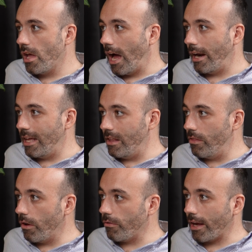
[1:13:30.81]
And in
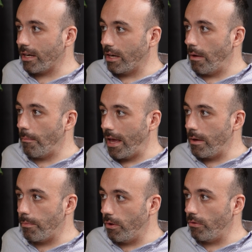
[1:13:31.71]
those academic
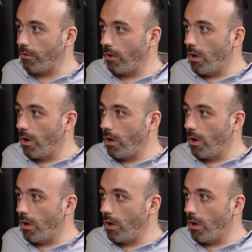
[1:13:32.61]
papers,